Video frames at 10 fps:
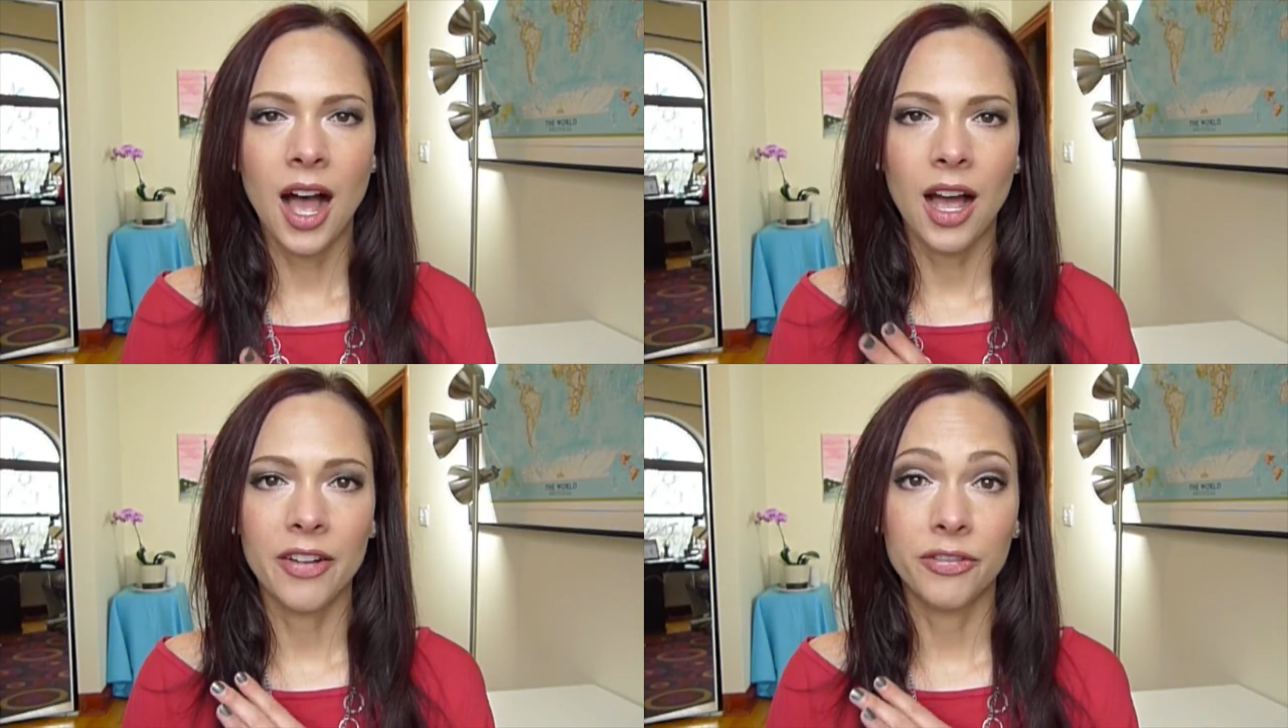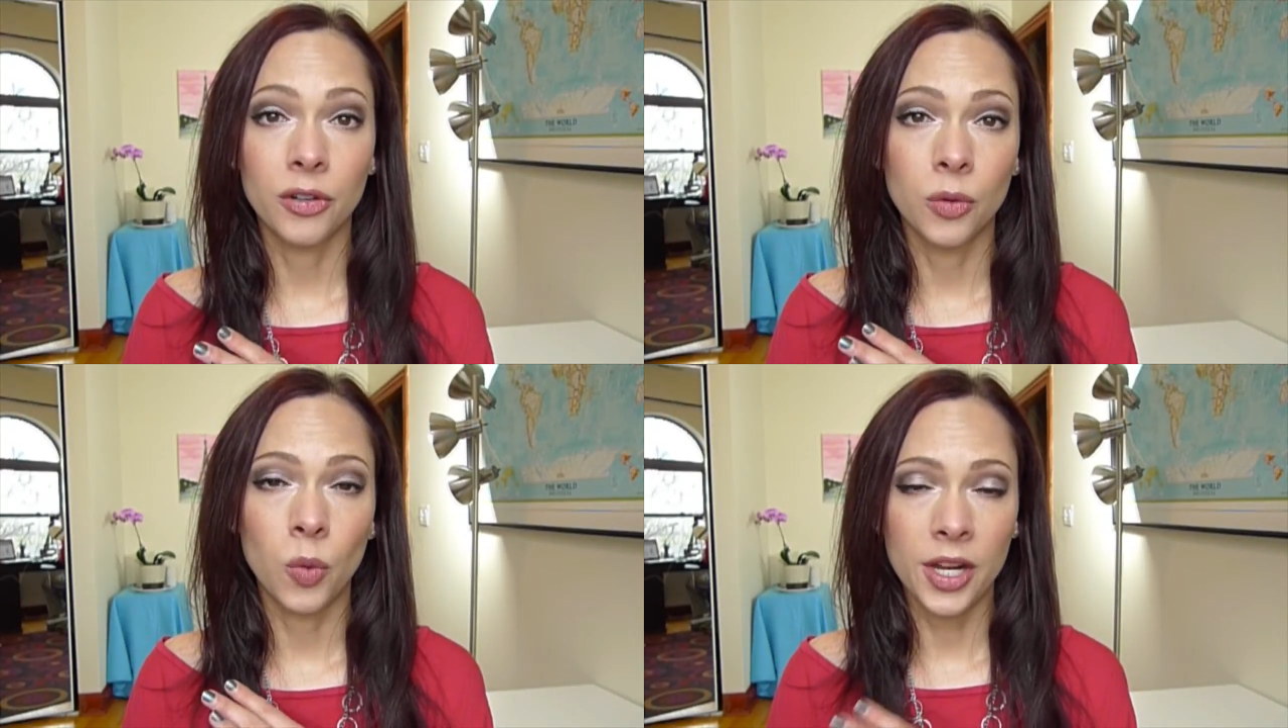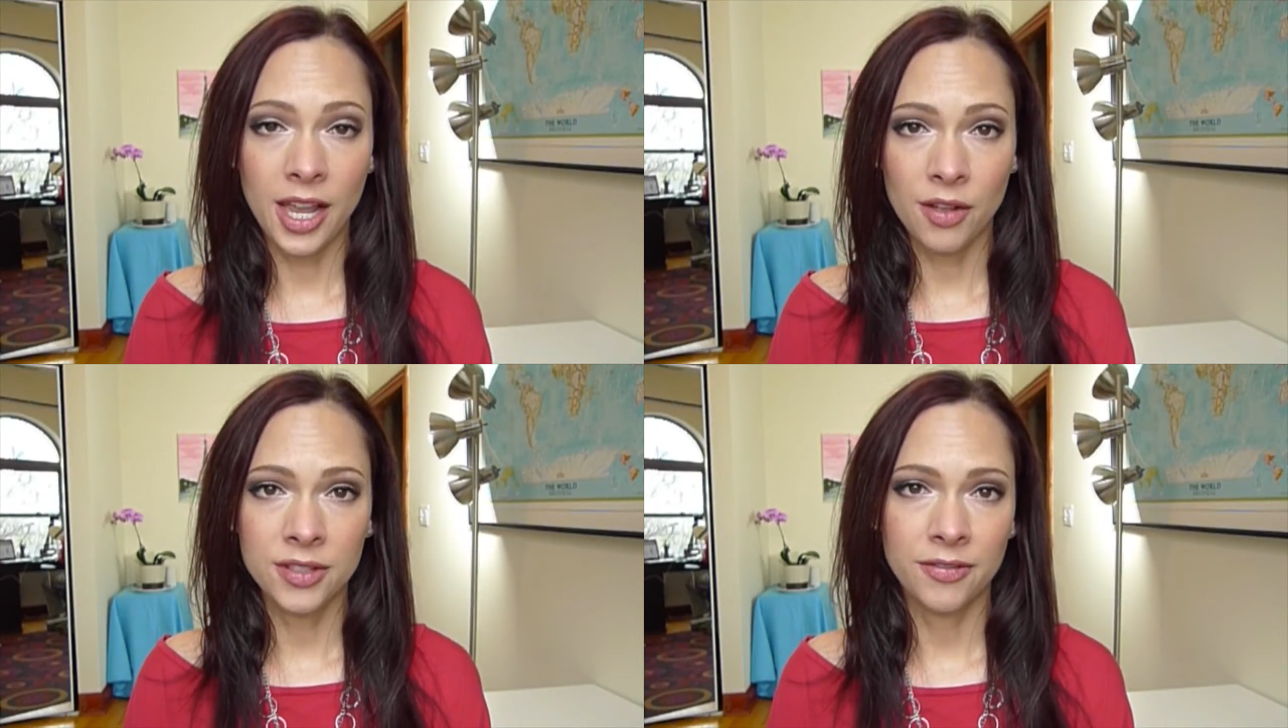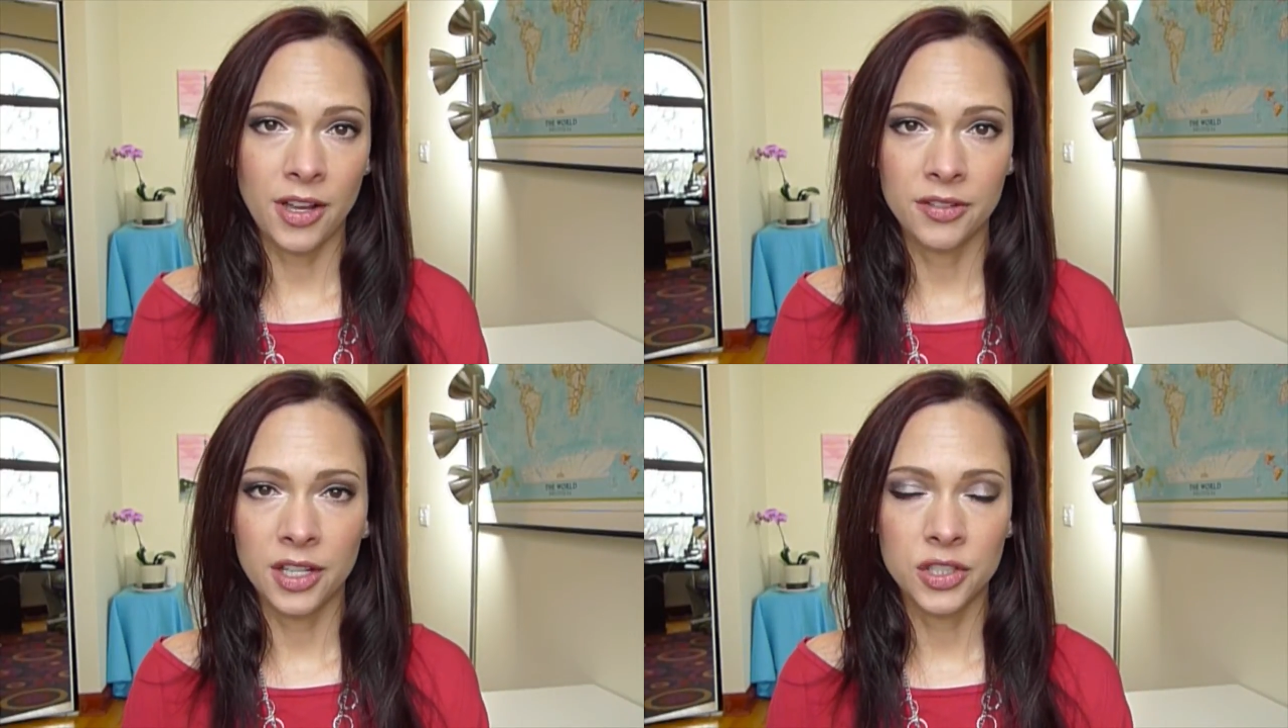Uh, for one ounce of
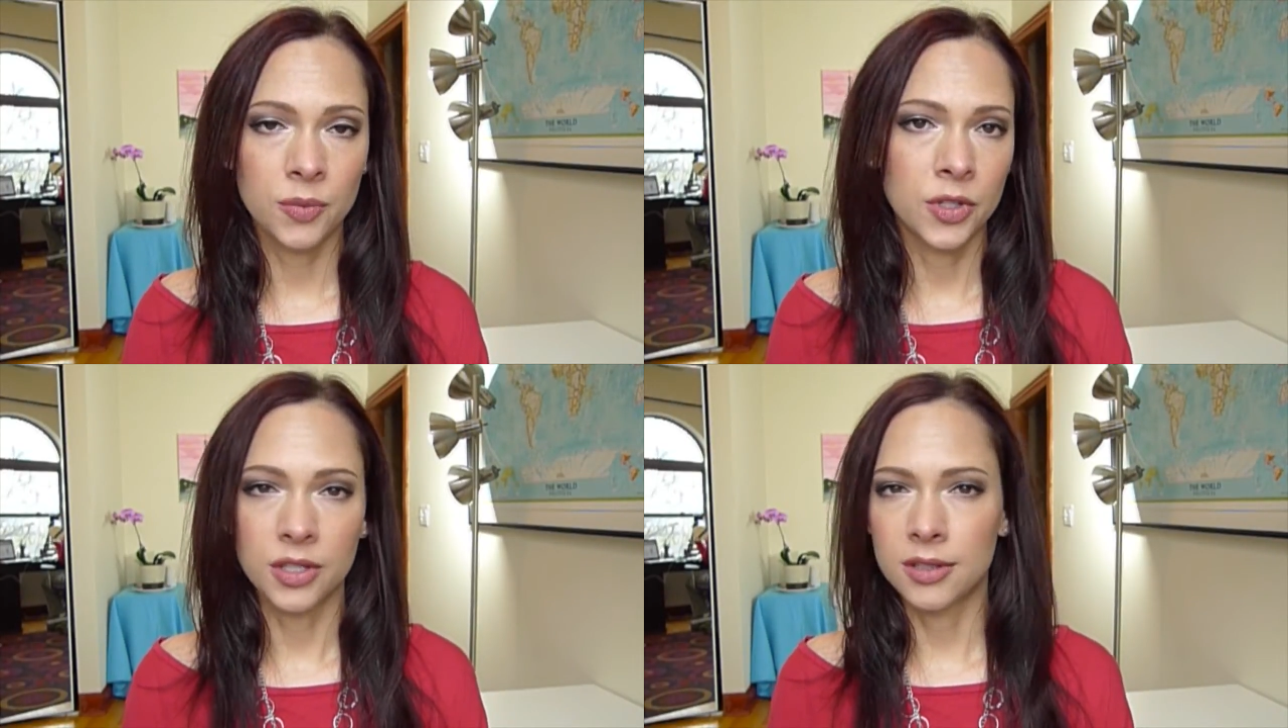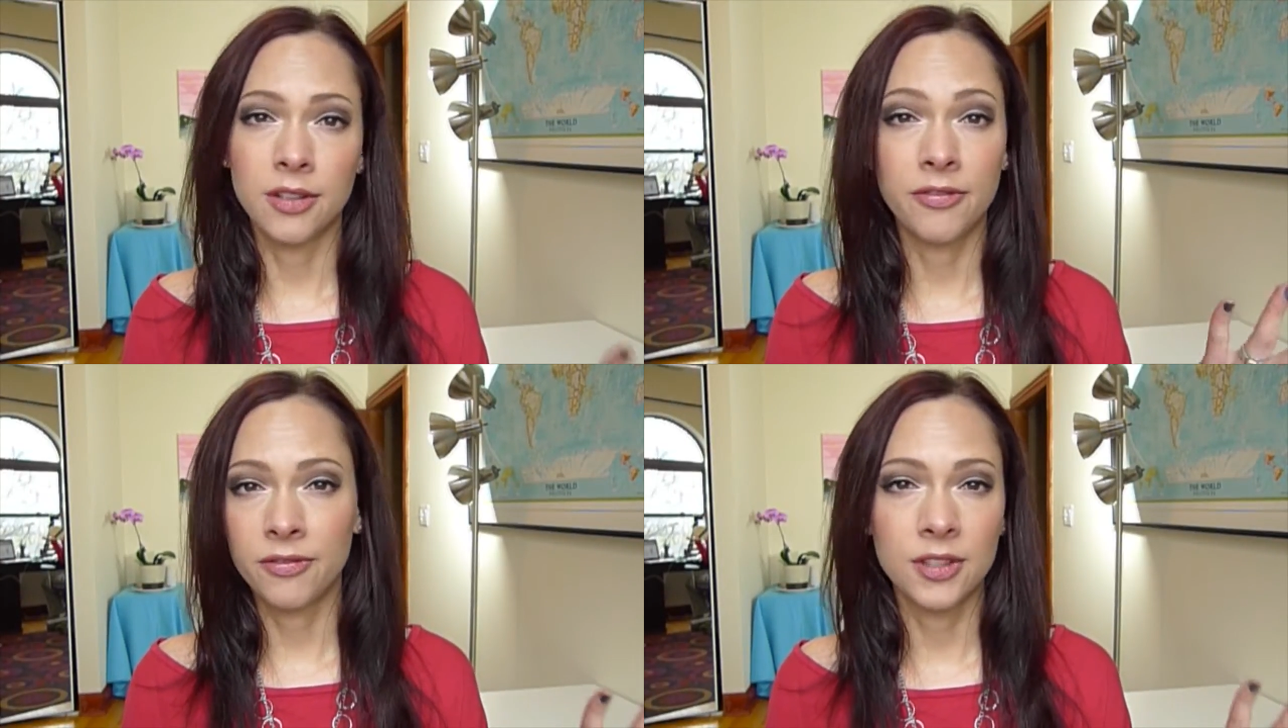foundation, which is the,